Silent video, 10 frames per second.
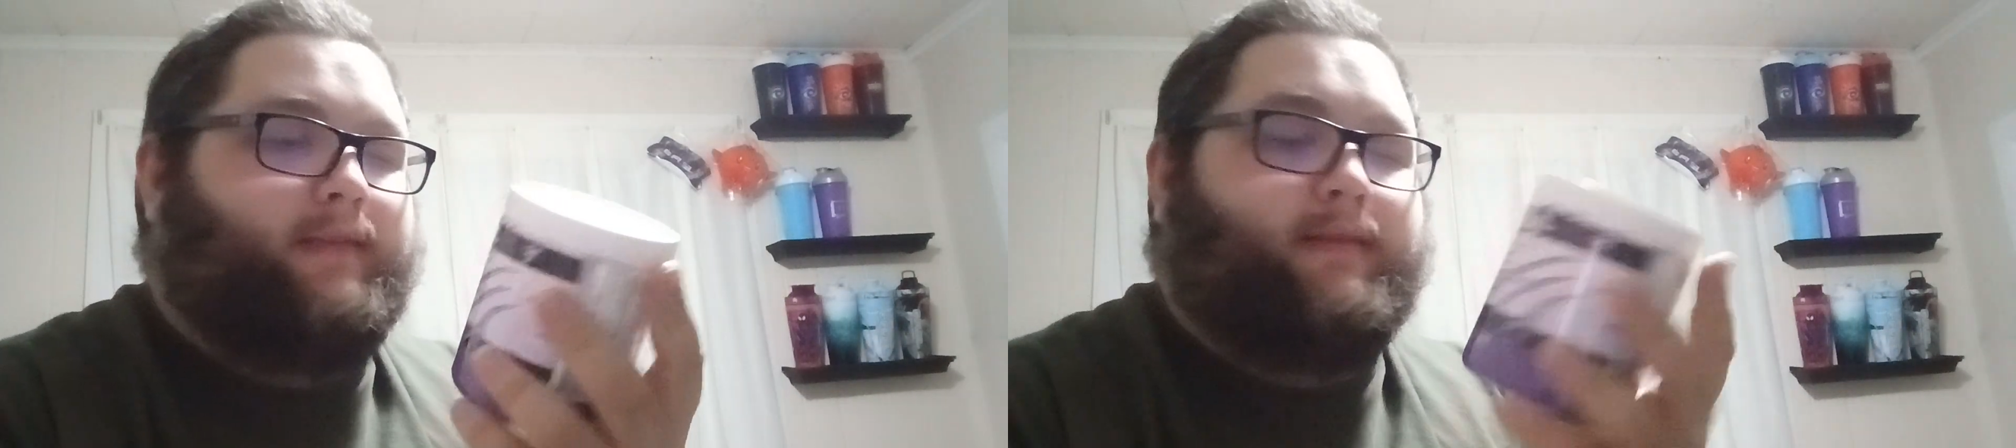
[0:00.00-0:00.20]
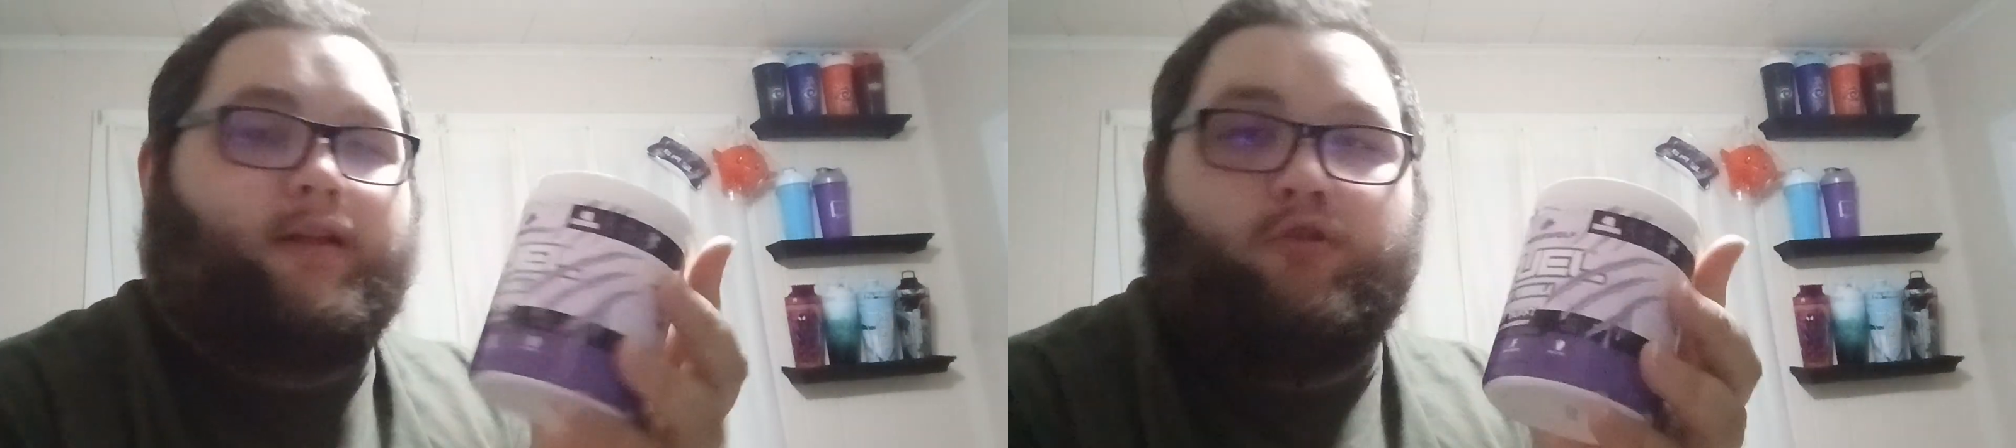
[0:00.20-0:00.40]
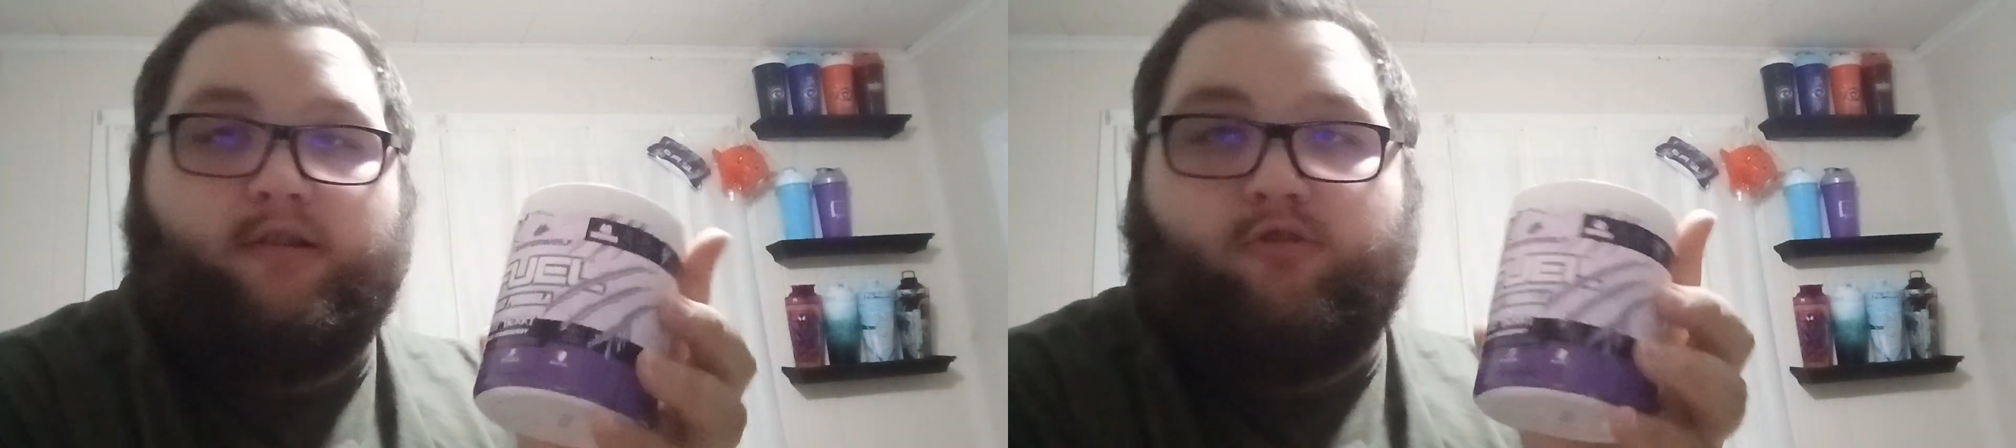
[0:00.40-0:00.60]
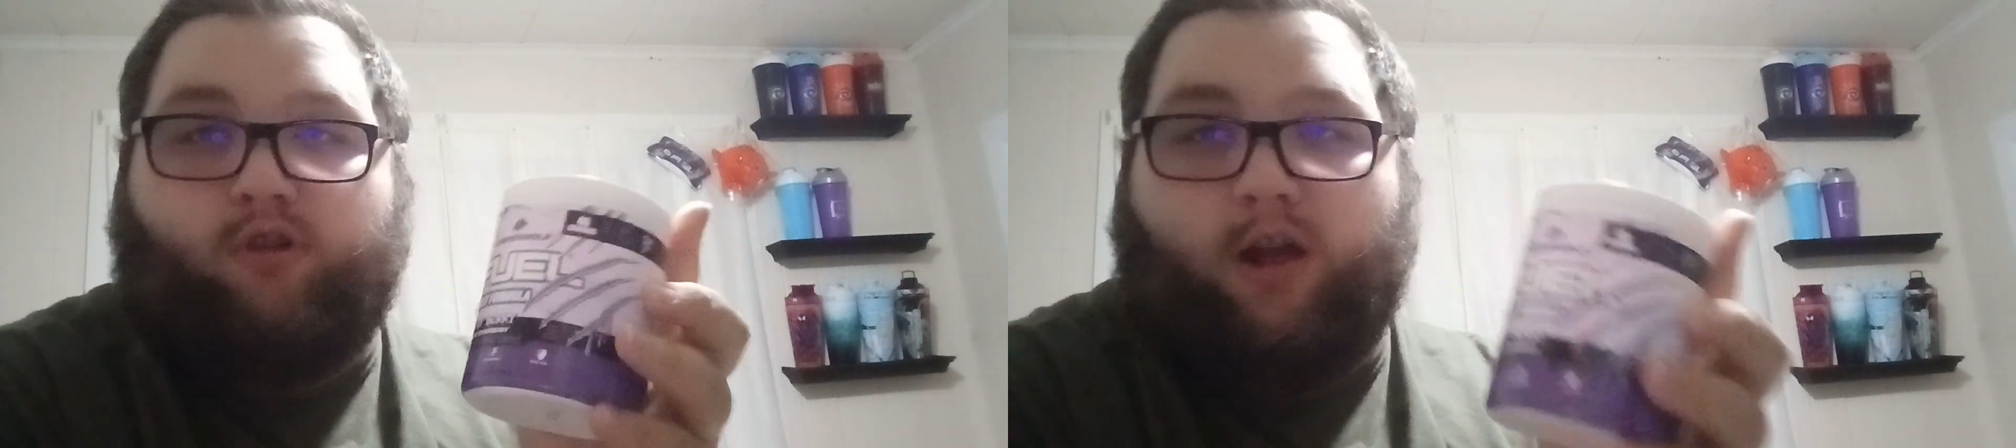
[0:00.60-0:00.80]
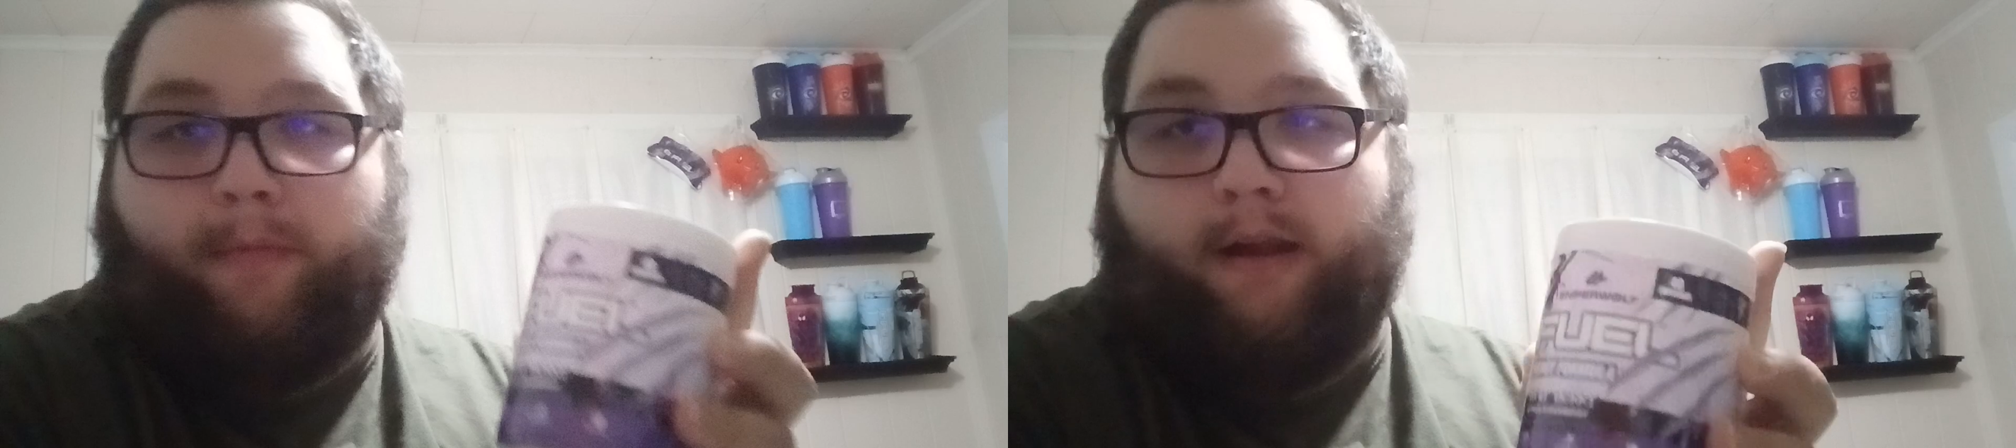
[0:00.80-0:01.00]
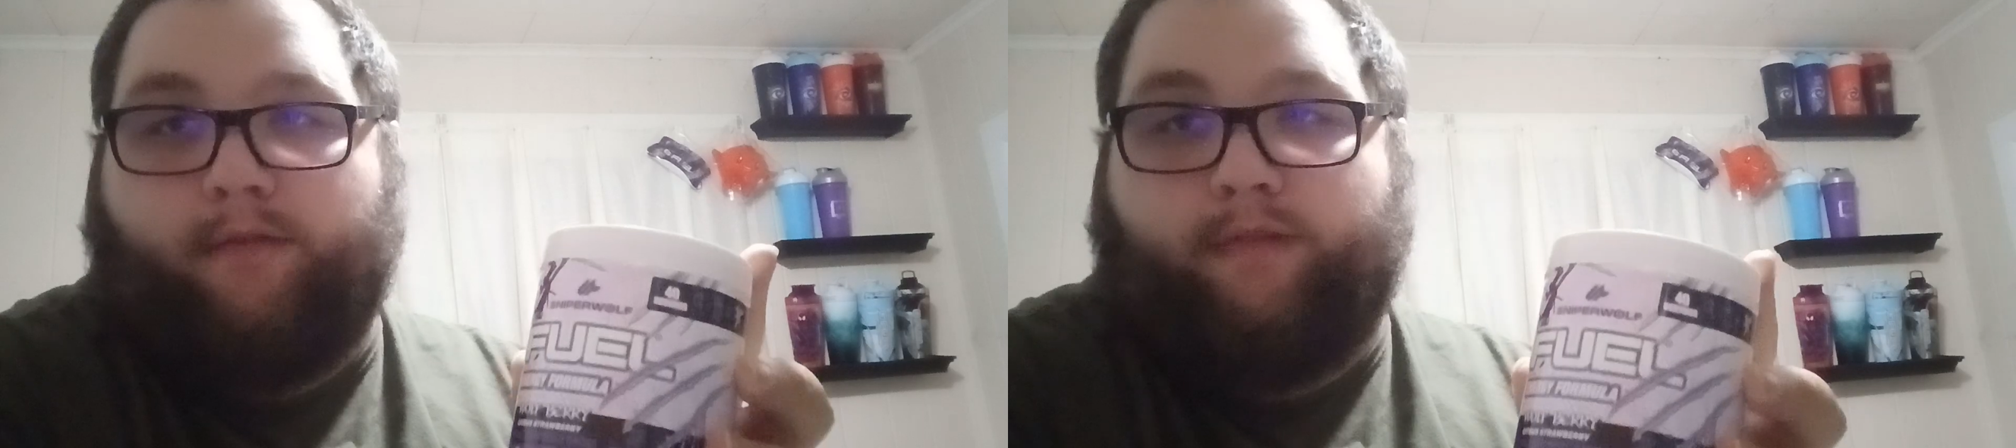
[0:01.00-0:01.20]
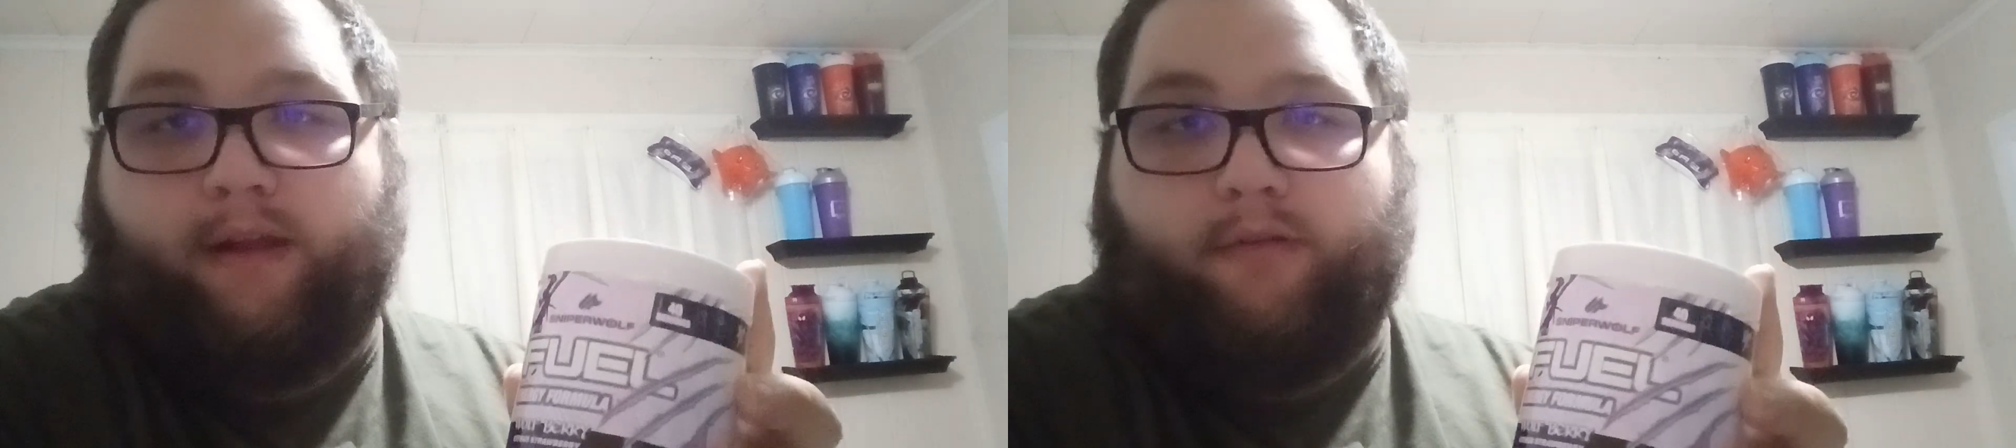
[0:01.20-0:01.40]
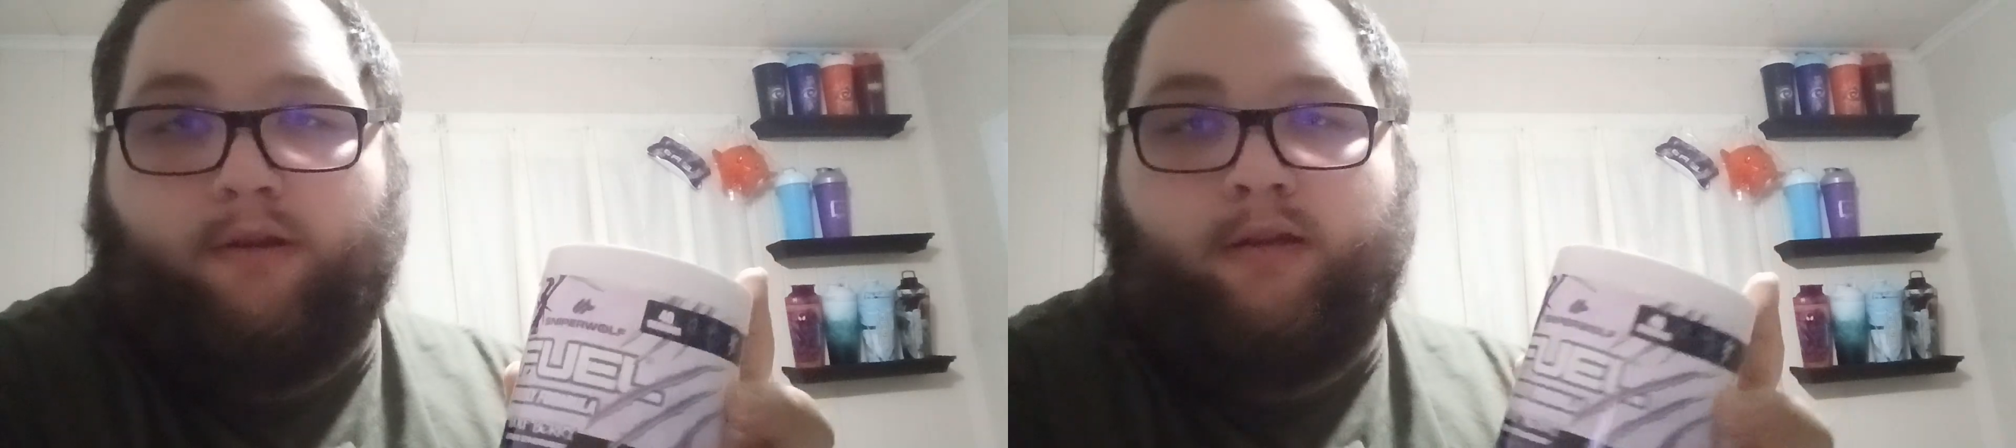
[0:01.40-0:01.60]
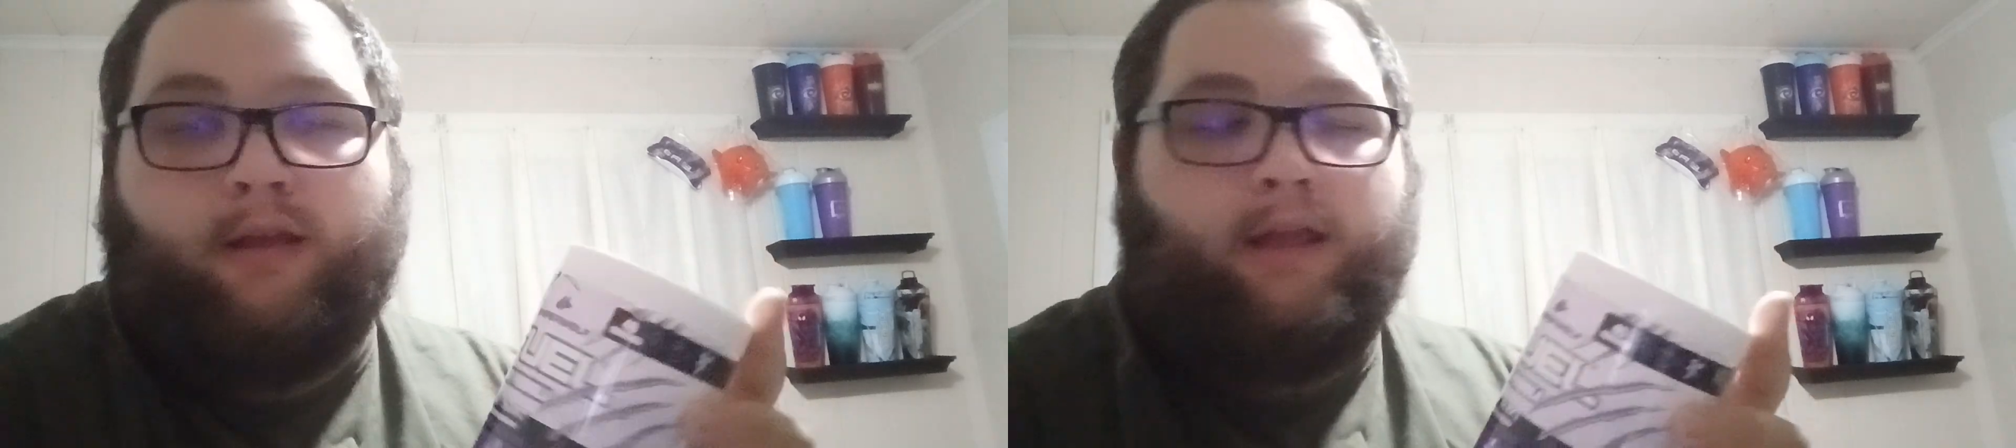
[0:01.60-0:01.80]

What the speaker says: citrus strawberry flavor.